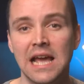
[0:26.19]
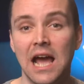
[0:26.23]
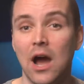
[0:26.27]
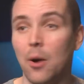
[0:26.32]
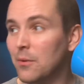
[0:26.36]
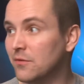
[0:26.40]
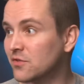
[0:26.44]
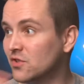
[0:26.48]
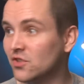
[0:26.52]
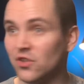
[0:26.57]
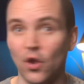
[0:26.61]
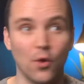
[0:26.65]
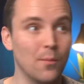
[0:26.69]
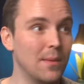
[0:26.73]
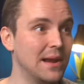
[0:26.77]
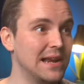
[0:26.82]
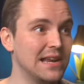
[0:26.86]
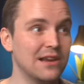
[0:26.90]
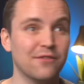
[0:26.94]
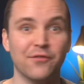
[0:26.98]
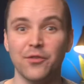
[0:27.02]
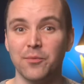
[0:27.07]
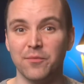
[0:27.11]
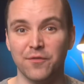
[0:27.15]
And with so
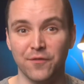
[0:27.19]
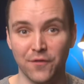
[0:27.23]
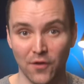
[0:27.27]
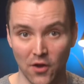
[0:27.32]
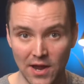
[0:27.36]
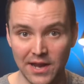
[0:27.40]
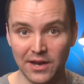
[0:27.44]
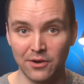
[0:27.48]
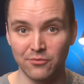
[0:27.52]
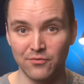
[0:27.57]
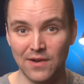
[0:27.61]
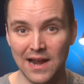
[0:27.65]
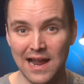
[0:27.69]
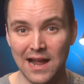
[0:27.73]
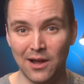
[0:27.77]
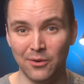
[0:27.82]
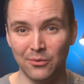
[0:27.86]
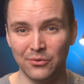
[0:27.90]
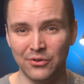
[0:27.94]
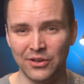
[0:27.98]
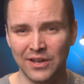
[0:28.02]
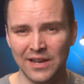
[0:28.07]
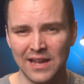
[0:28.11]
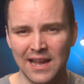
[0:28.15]
many of them flying
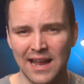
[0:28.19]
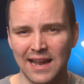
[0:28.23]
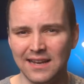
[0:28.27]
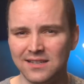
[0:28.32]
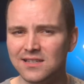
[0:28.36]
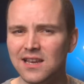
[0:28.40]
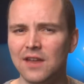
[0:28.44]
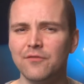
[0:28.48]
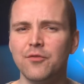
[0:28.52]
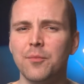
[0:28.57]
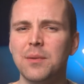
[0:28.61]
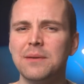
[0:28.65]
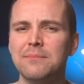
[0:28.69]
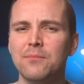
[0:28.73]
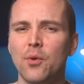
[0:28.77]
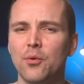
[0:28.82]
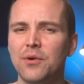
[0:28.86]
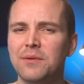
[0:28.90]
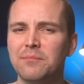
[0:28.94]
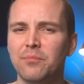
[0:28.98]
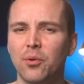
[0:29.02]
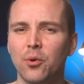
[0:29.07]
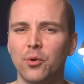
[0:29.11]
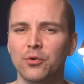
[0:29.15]
around, it's never been
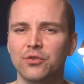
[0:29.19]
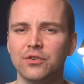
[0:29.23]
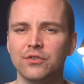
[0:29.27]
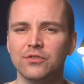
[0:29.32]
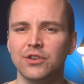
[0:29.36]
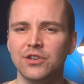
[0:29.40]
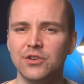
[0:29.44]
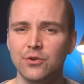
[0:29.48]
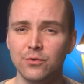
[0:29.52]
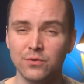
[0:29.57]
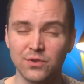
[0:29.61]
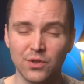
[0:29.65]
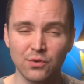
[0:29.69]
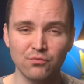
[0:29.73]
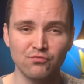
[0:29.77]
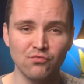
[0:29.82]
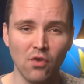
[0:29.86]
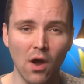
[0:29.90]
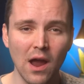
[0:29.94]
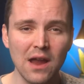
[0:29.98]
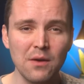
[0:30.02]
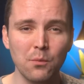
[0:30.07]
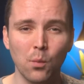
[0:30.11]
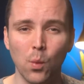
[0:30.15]
more important to use the
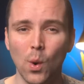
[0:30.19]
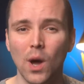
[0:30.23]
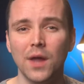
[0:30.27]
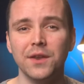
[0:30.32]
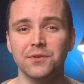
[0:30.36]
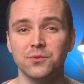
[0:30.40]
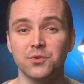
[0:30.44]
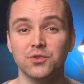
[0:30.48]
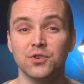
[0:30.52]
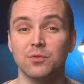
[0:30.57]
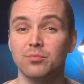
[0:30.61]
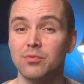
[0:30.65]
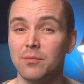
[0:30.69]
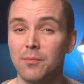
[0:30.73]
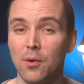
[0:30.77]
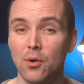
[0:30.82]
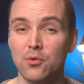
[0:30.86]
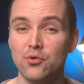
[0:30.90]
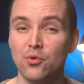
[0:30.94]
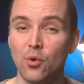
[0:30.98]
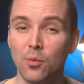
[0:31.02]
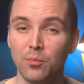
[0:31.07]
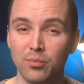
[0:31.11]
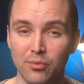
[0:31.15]
right ones to
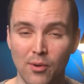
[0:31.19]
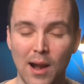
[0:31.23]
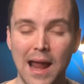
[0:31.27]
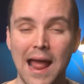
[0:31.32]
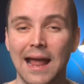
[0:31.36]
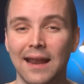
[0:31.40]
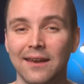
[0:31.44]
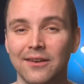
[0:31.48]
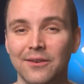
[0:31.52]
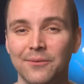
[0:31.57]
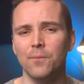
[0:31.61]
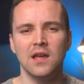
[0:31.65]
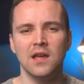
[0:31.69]
promote your brand.